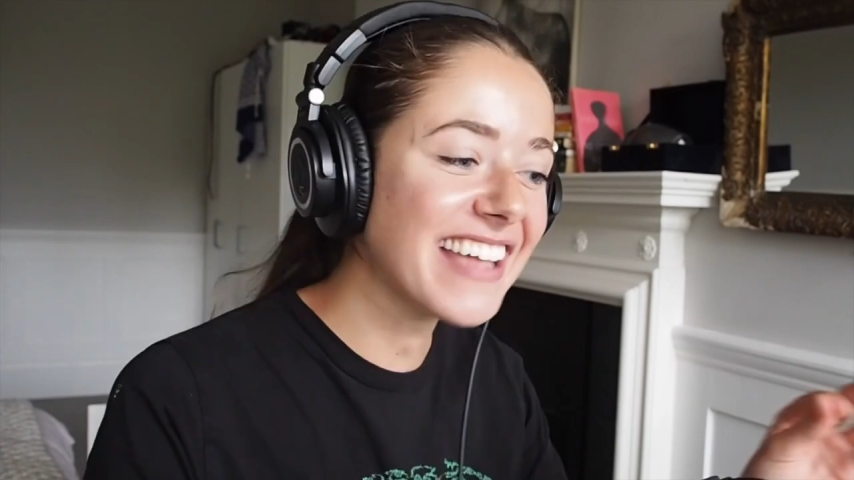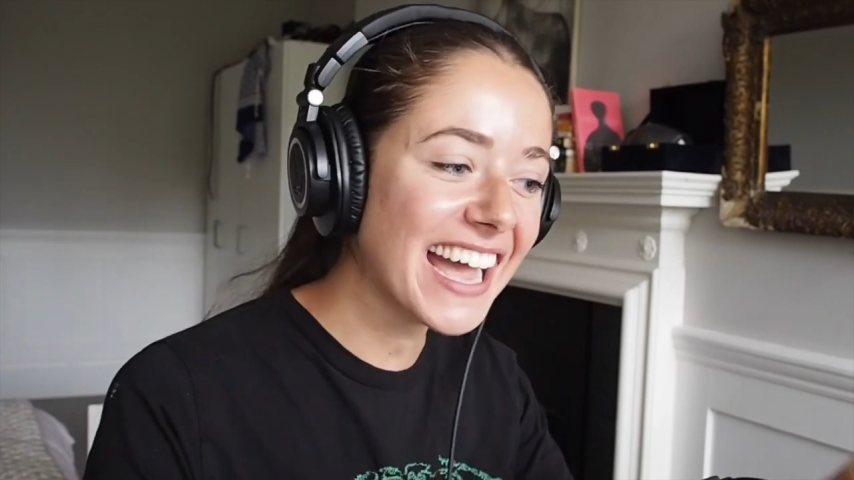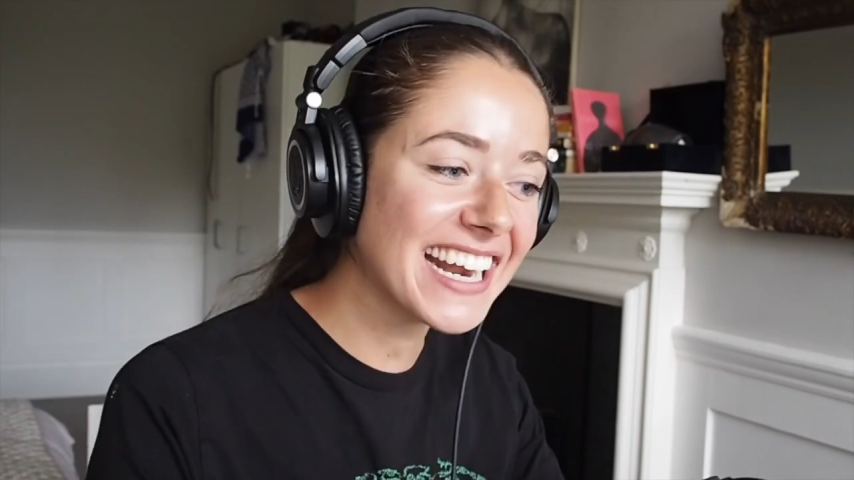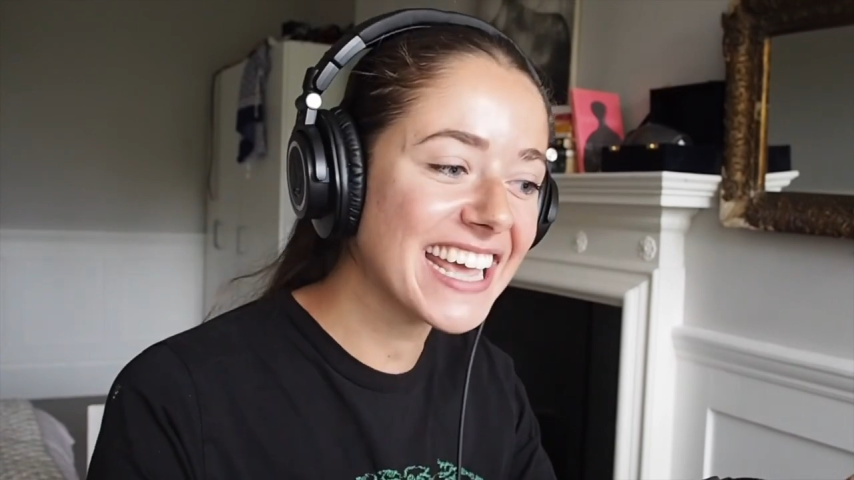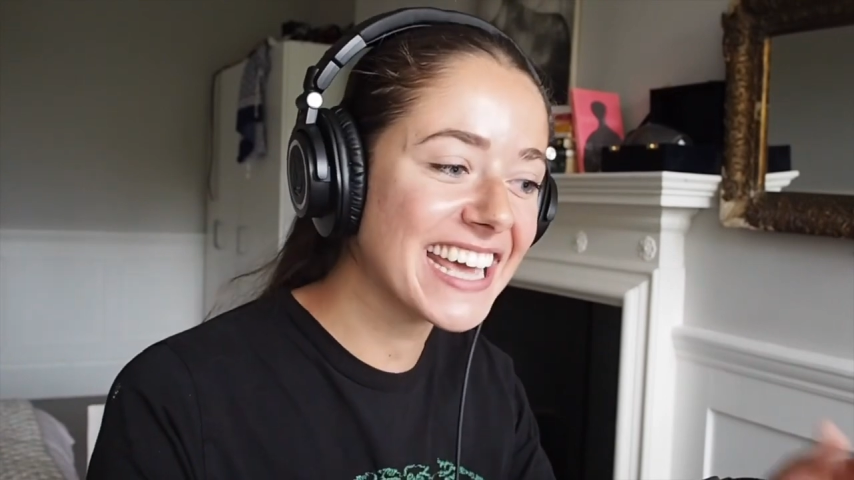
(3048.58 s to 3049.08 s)

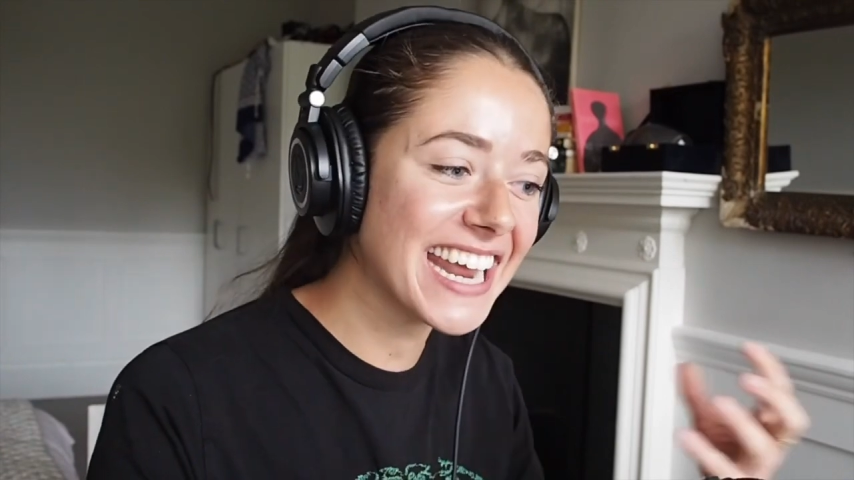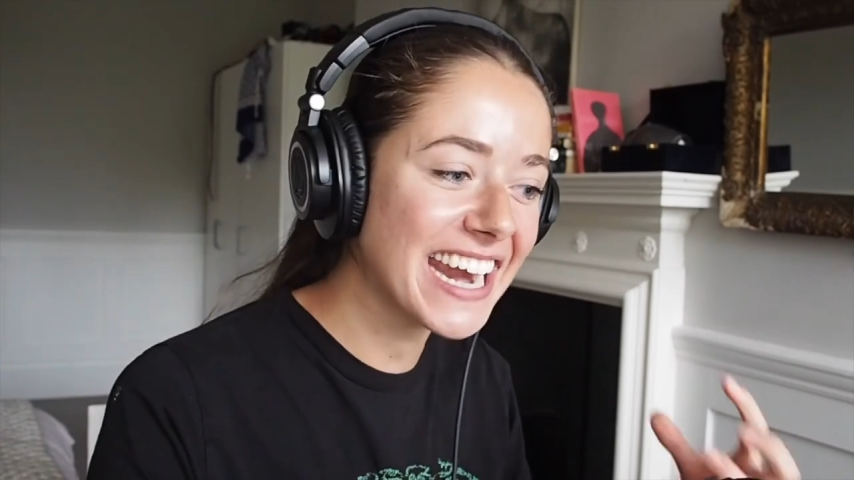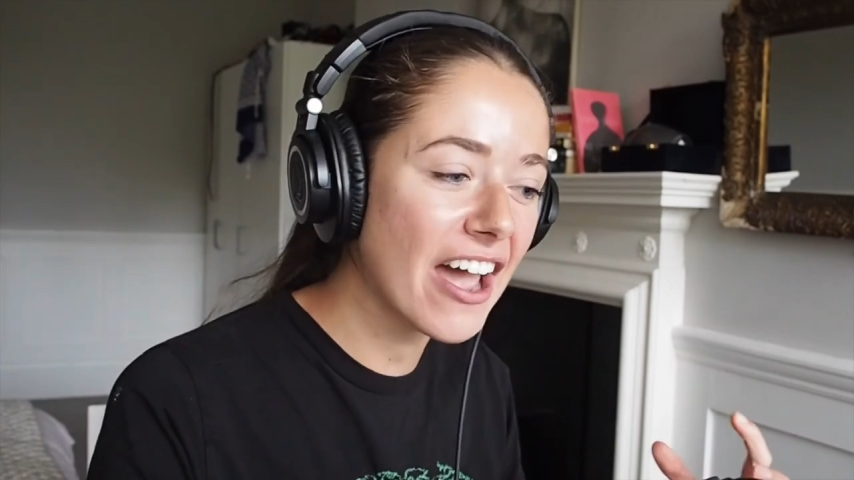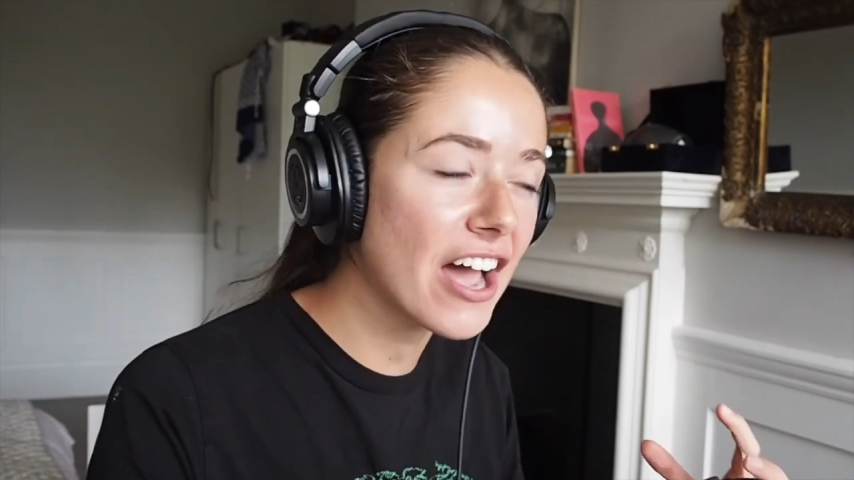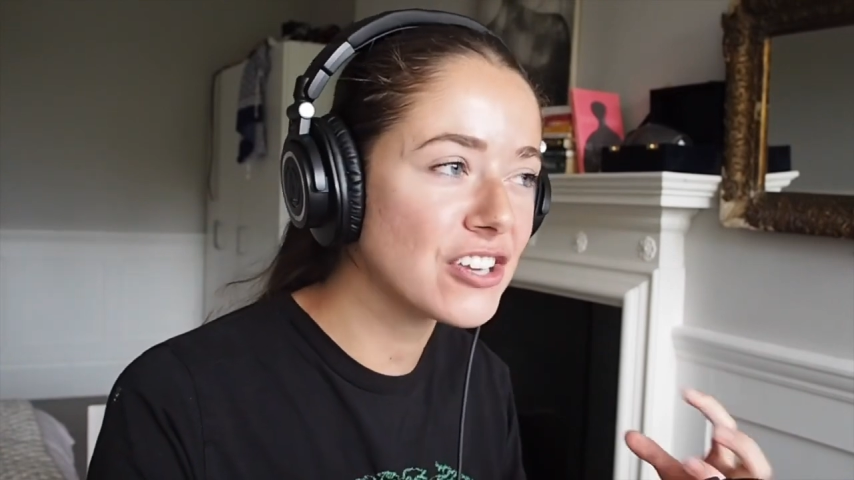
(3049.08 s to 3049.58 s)
Exactly, an
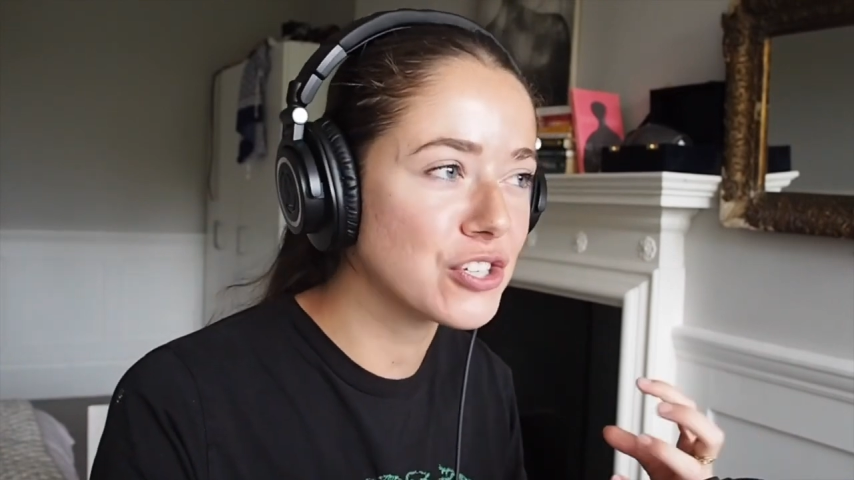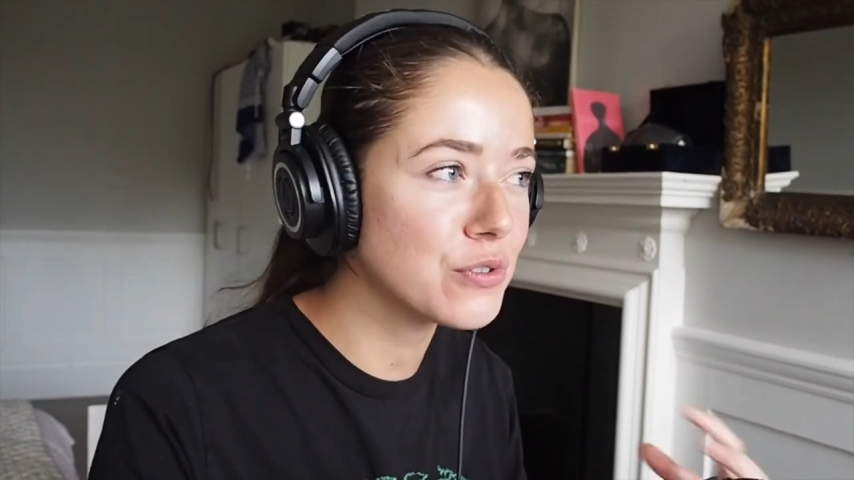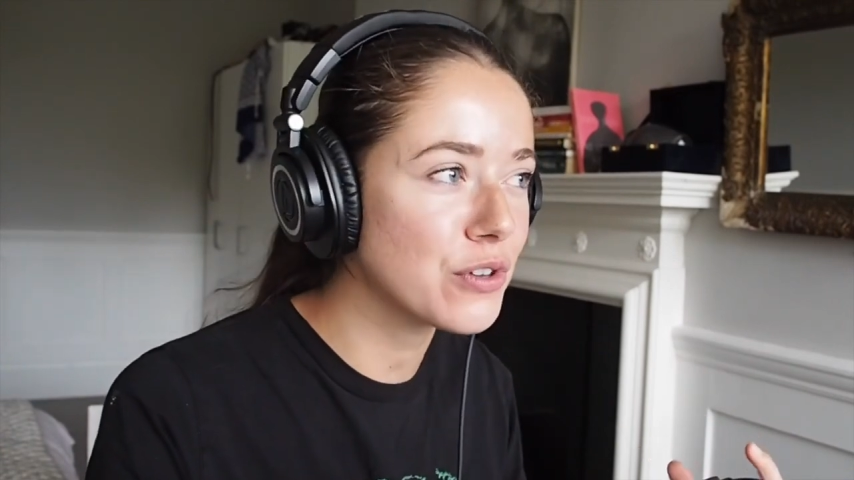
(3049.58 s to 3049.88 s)
inner urge.